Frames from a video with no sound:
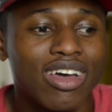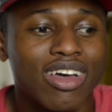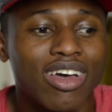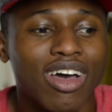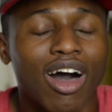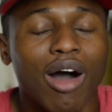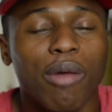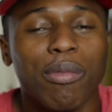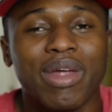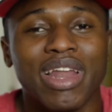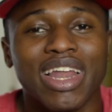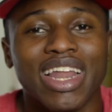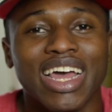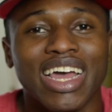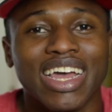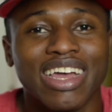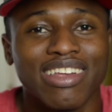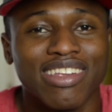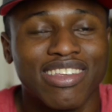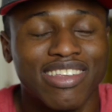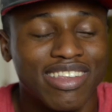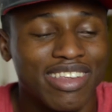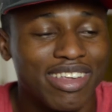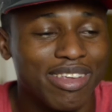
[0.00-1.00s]
Common
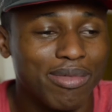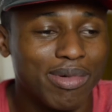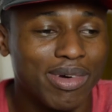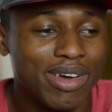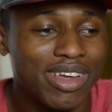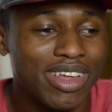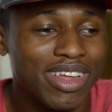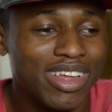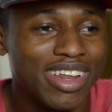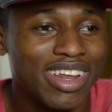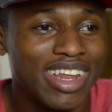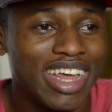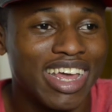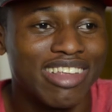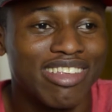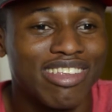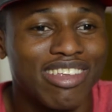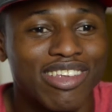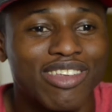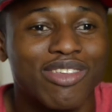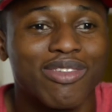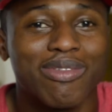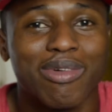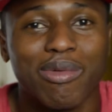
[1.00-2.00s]
Legacy, but that's
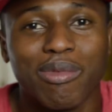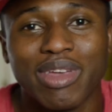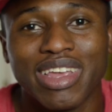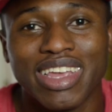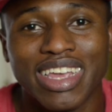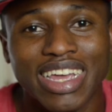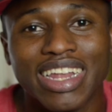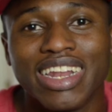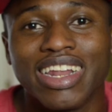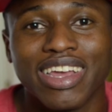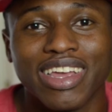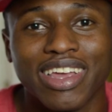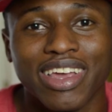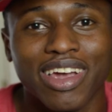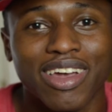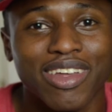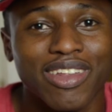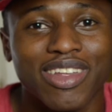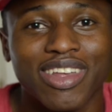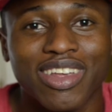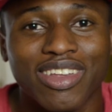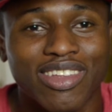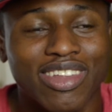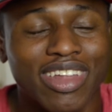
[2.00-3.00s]
just when we get
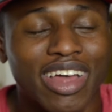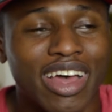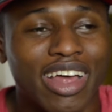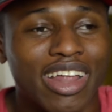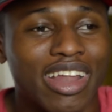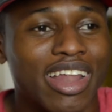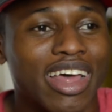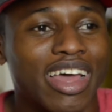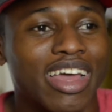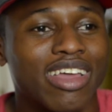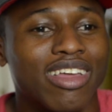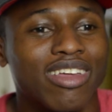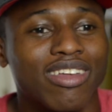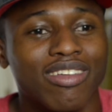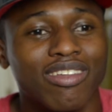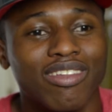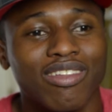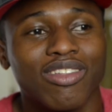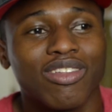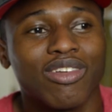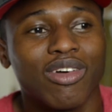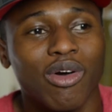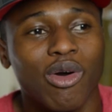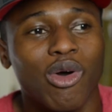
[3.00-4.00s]
together. It's not like
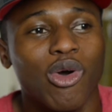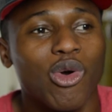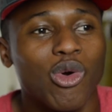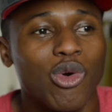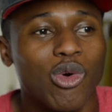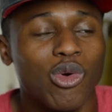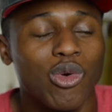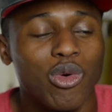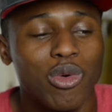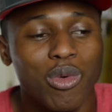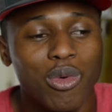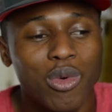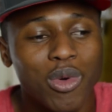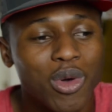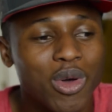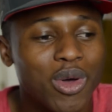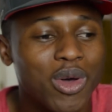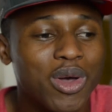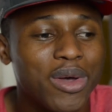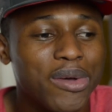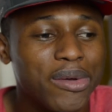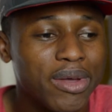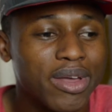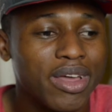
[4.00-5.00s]
the old
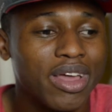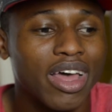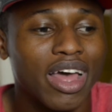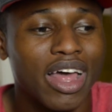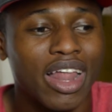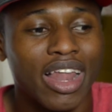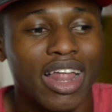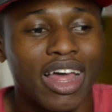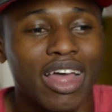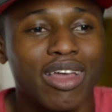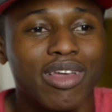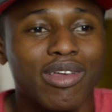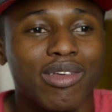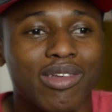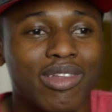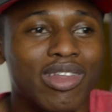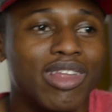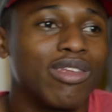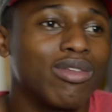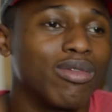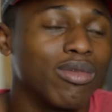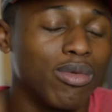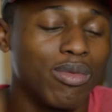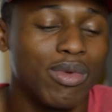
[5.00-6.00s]
kind of like
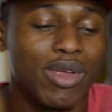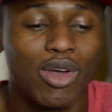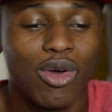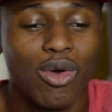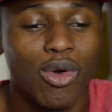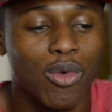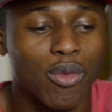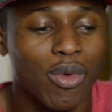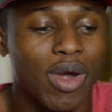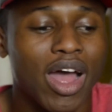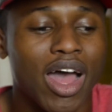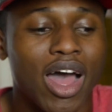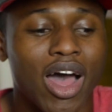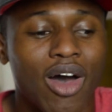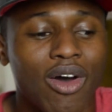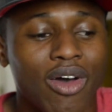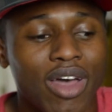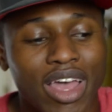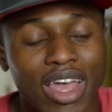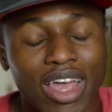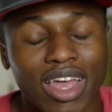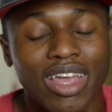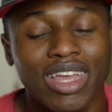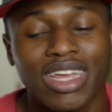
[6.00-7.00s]
that's when we go around.
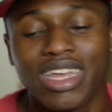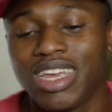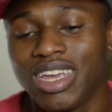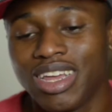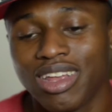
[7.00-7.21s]
Hey,